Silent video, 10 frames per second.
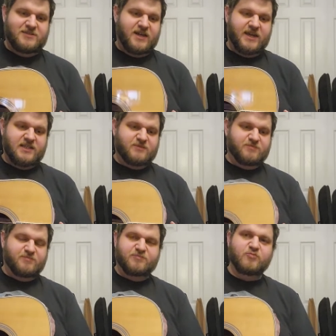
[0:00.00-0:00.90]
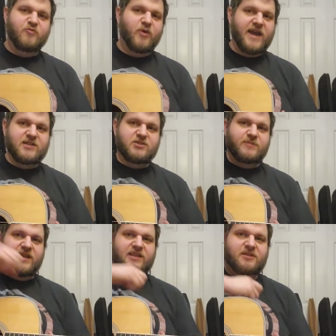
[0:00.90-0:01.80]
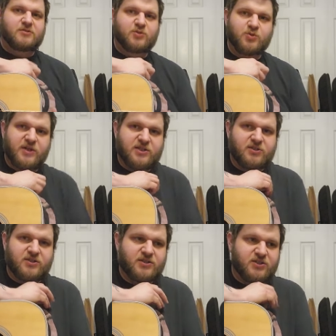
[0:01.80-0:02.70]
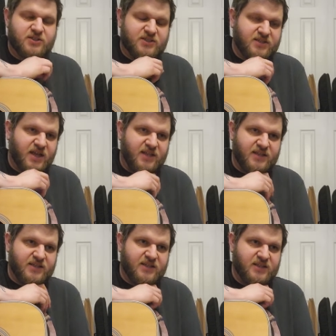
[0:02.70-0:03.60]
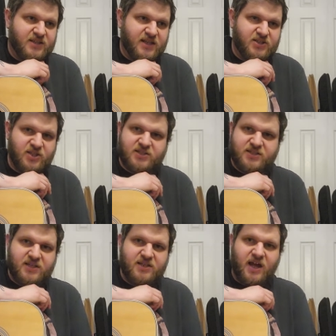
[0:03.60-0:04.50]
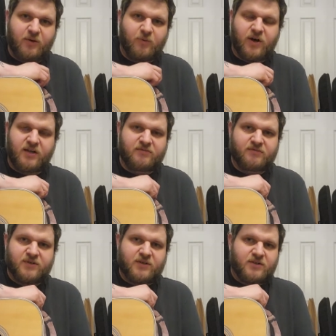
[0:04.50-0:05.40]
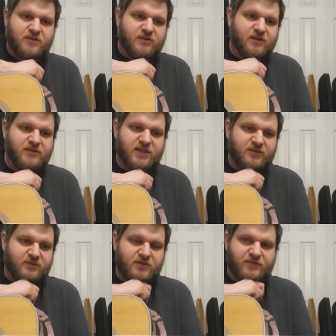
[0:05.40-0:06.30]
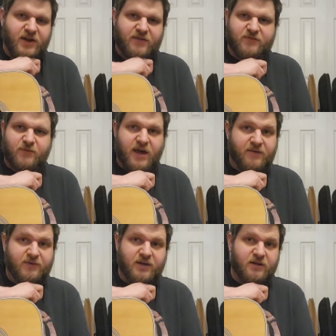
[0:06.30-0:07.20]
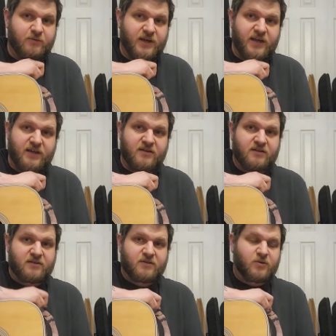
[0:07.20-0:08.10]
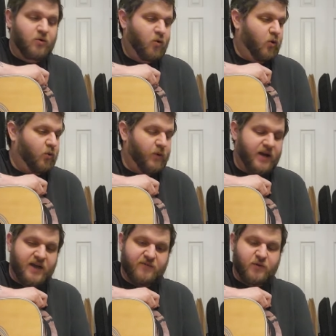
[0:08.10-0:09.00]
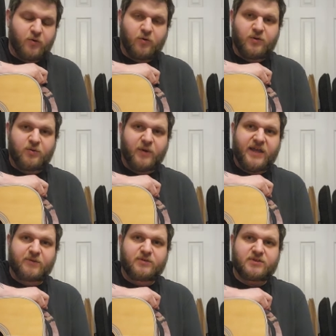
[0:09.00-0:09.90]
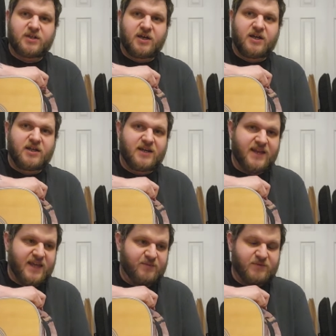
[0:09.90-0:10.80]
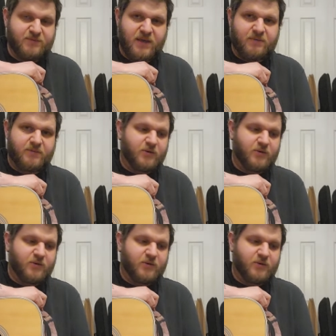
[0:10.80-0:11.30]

I guess way too many traditionalists just decided they didn't they just did not want their D35 to have a cutaway or whatever, or the way it was uh, named, maybe.